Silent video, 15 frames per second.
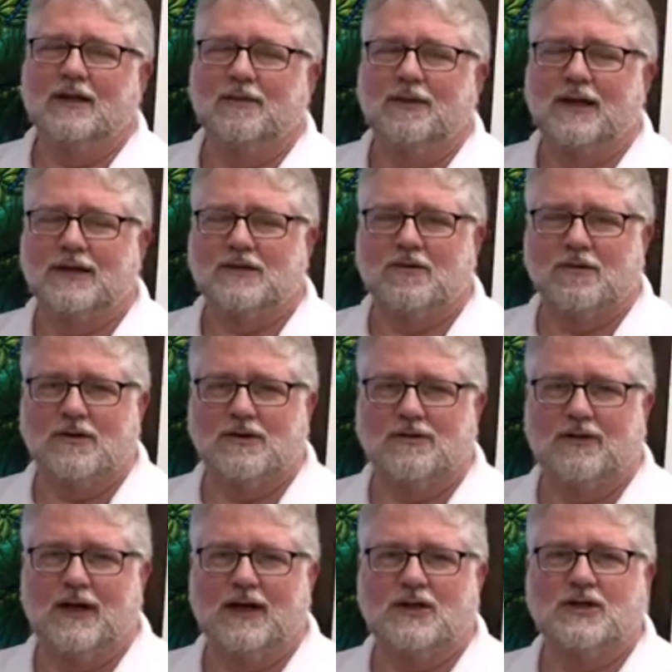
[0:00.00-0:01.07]
best course
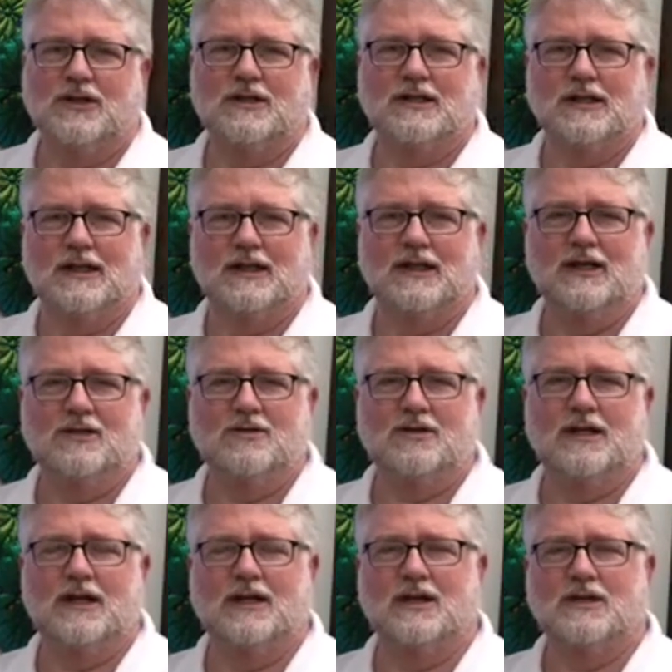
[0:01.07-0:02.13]
of action is let nature
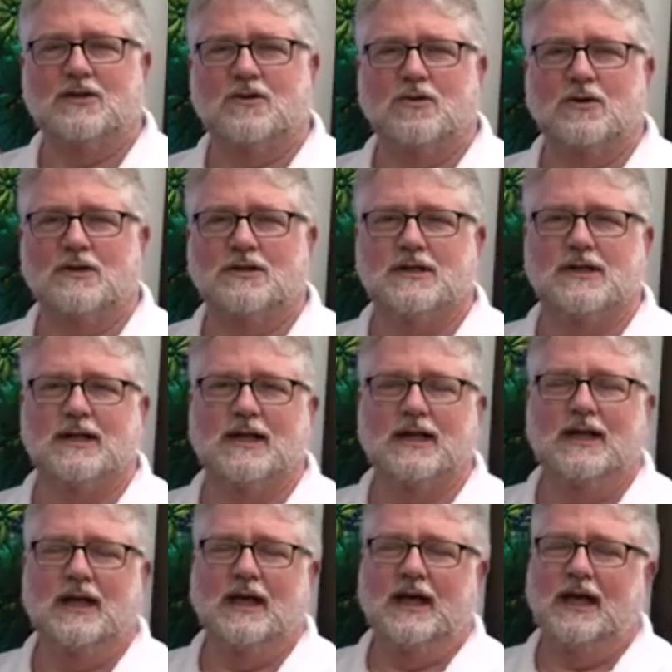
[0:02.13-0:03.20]
take its course, and
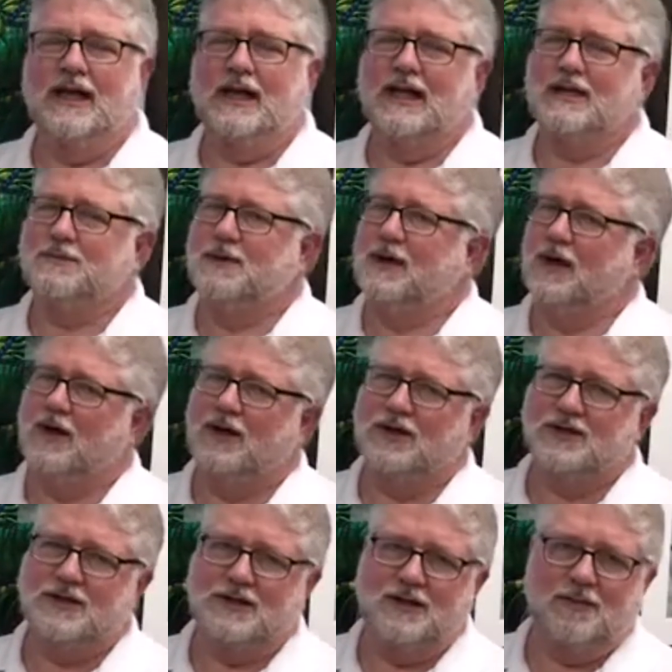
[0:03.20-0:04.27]
that's
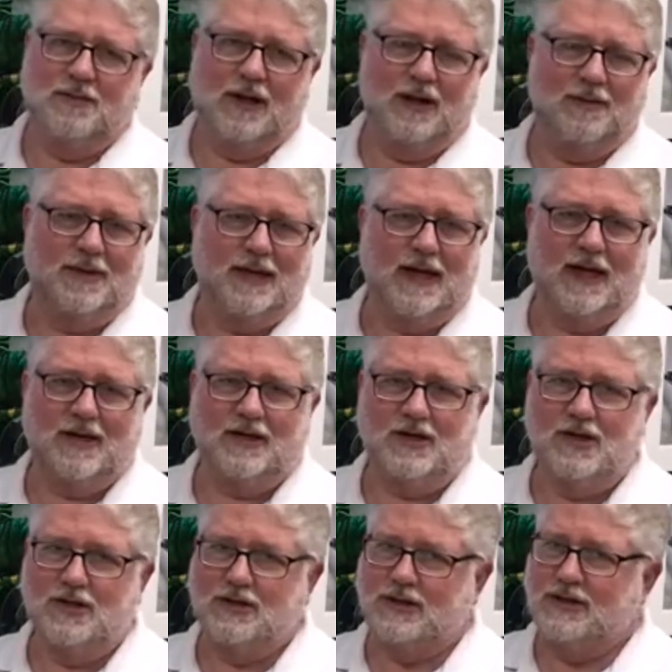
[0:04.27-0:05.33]
because the mom and dad are
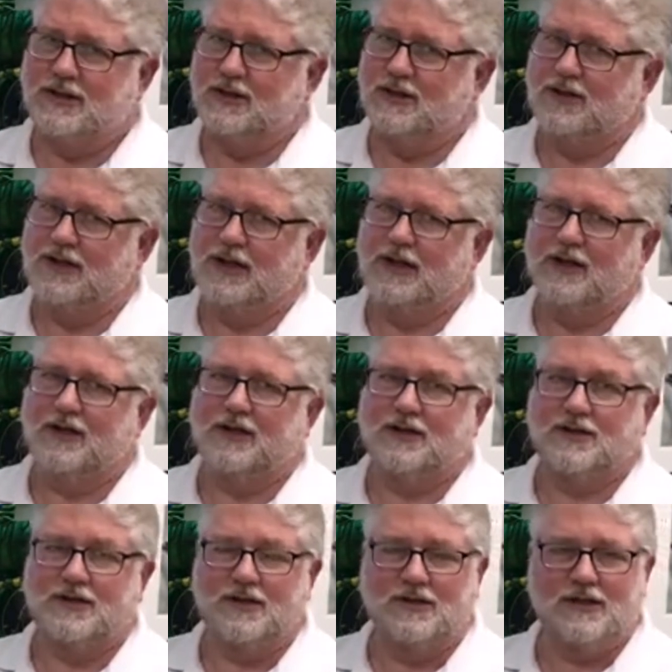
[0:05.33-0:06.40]
usually still there.
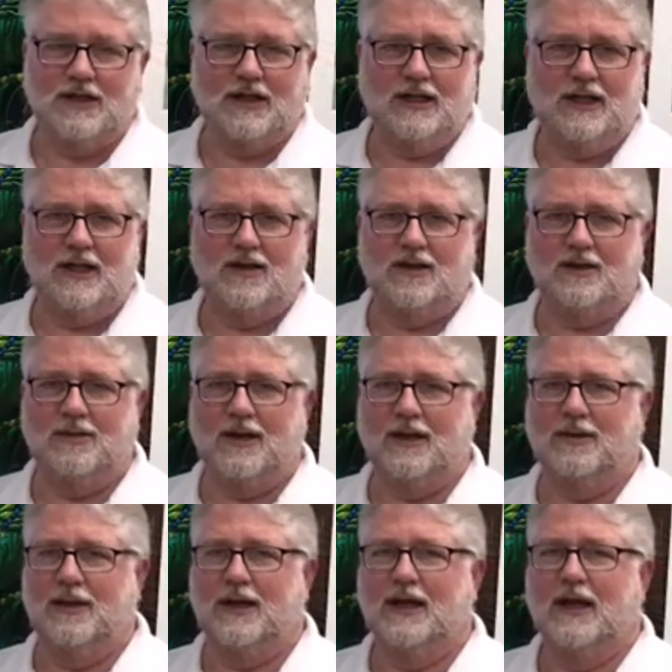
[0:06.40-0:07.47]
They're still taking care of the
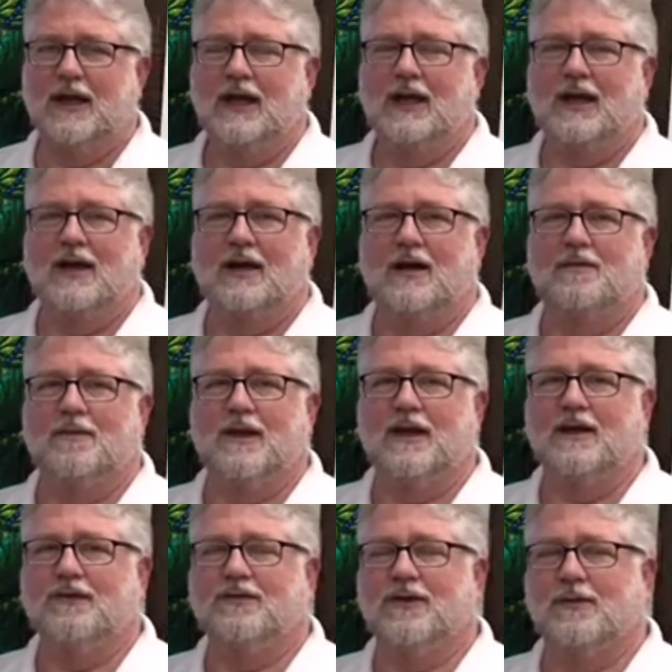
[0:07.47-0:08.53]
baby.
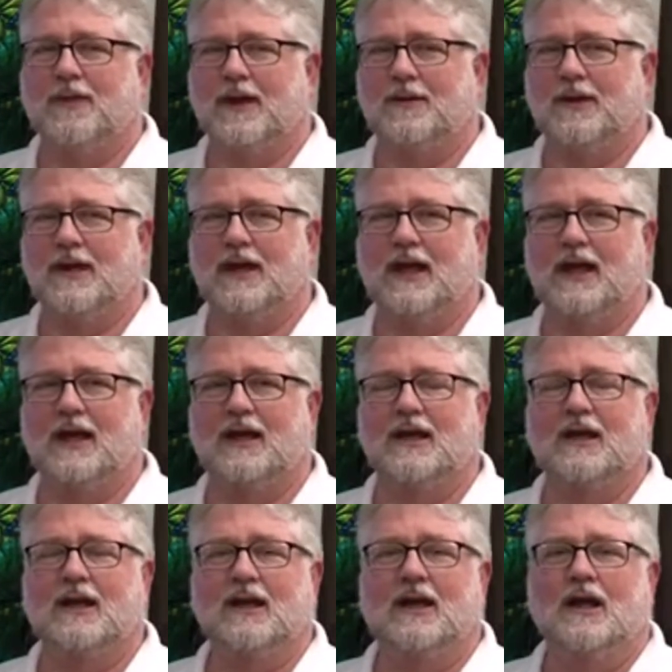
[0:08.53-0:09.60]
If the baby can